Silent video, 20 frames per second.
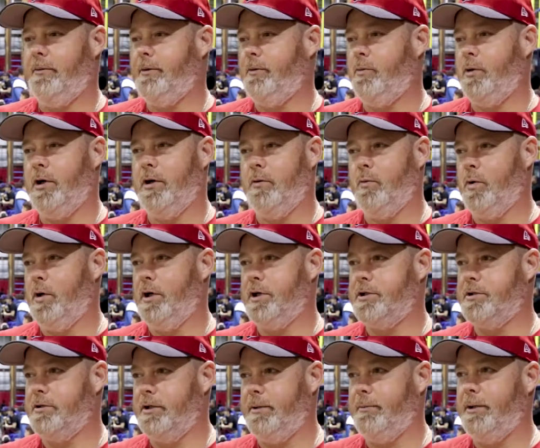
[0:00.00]
And we're, we're
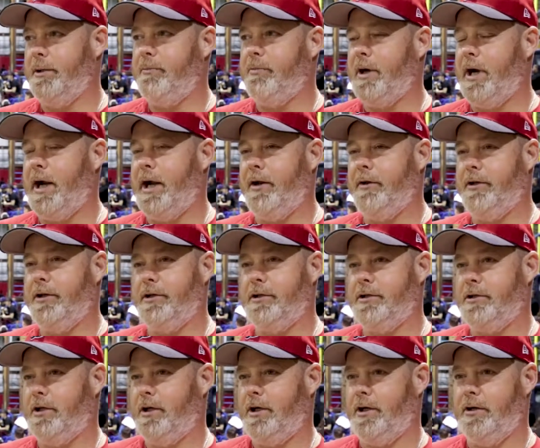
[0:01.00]
extremely proud
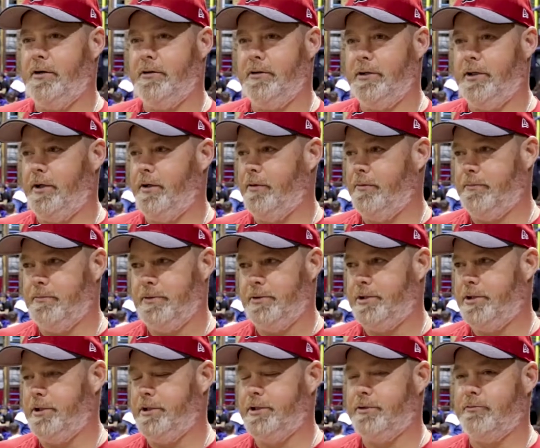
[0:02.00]
that uh, you know
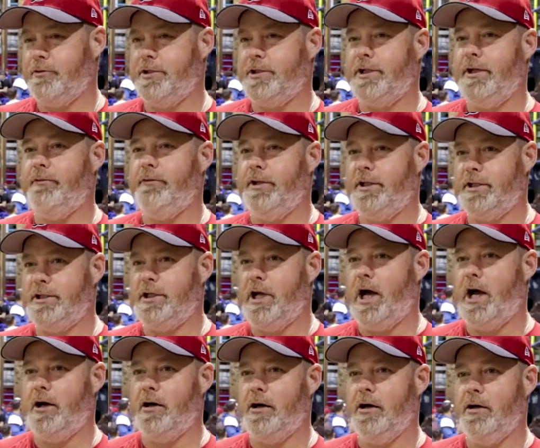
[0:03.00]
she's receiving this
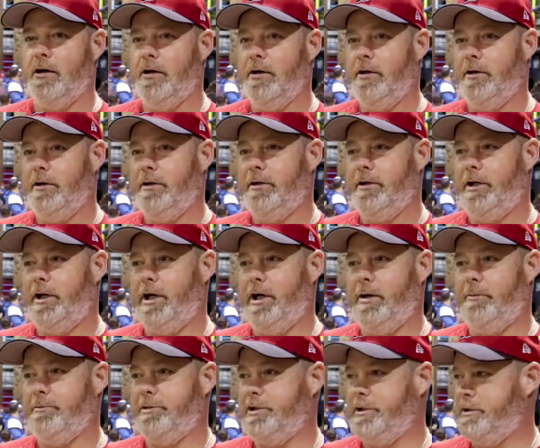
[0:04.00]
honor.
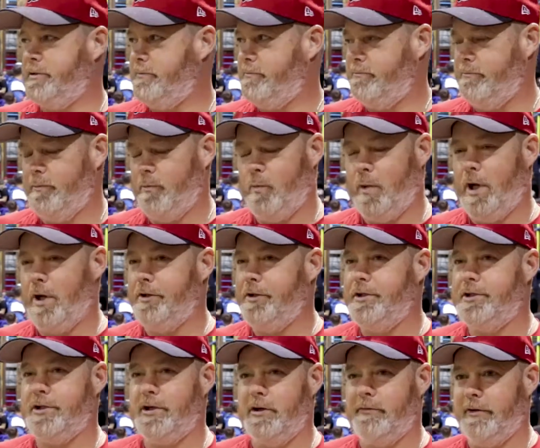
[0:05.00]
Um, she's well
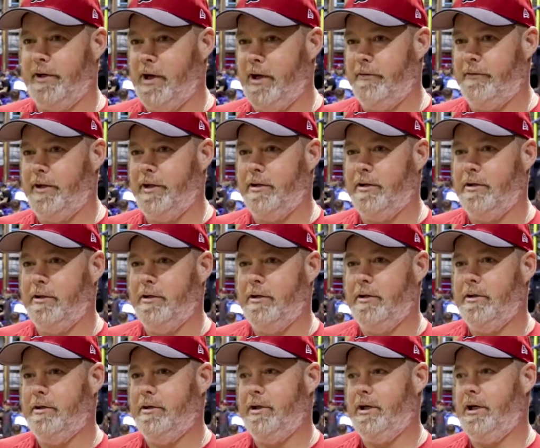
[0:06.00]
deserving of it.
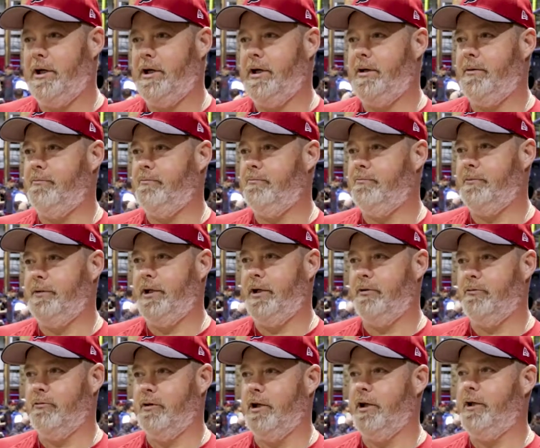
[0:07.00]
Um, you
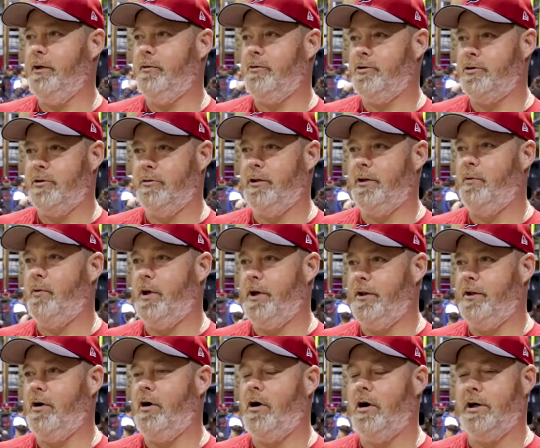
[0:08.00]
know, really, truly one
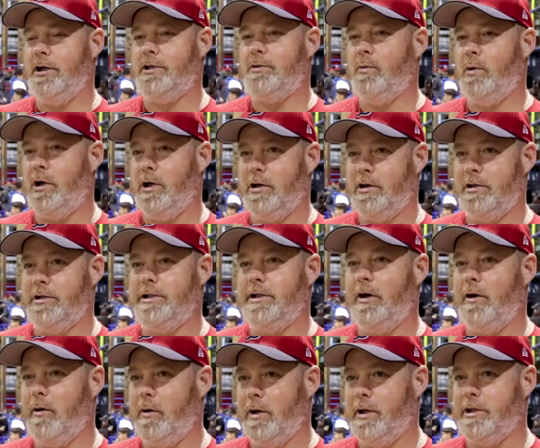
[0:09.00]
of the hardest workers in
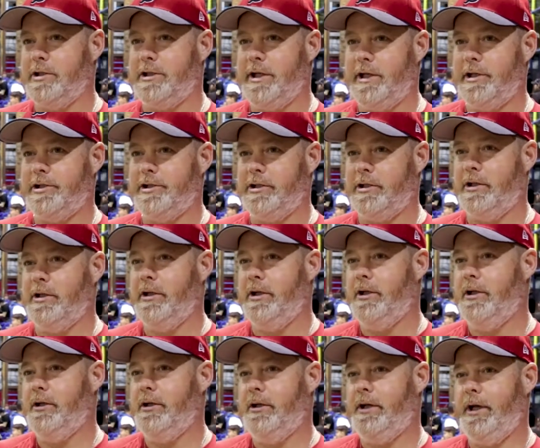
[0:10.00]
our organization
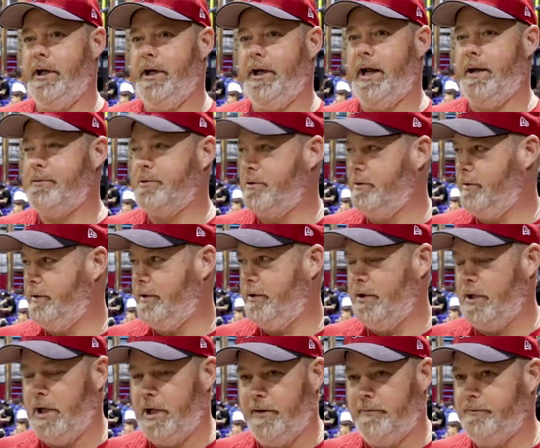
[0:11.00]
and absolutely
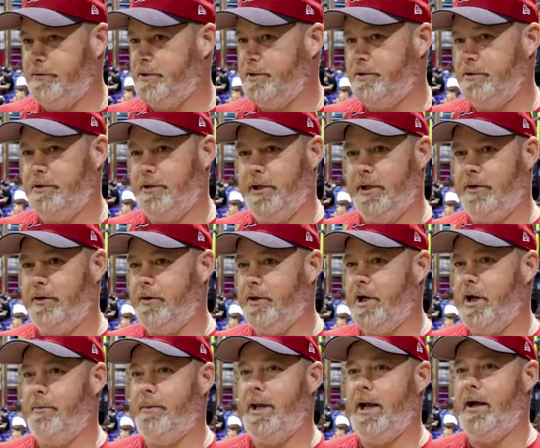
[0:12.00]
loves you know,
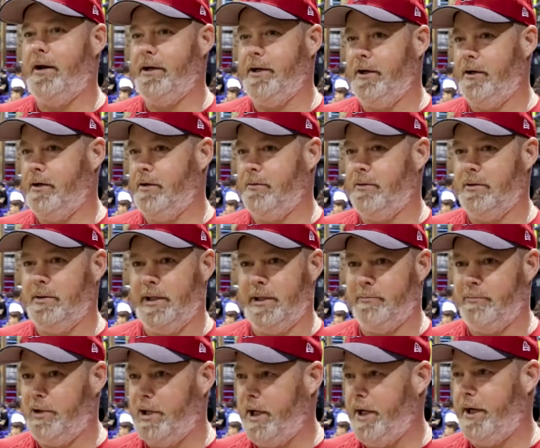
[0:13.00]
coming out here and,
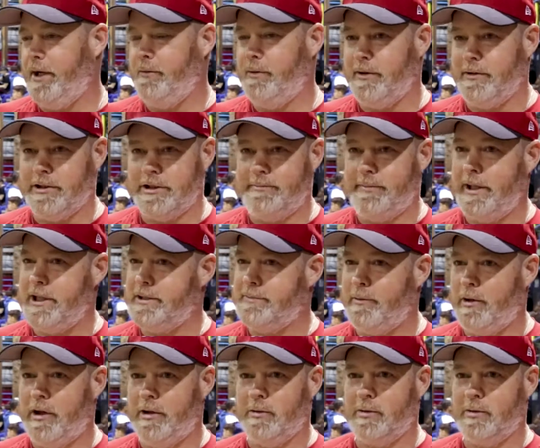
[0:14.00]
and playing, whether it's baseball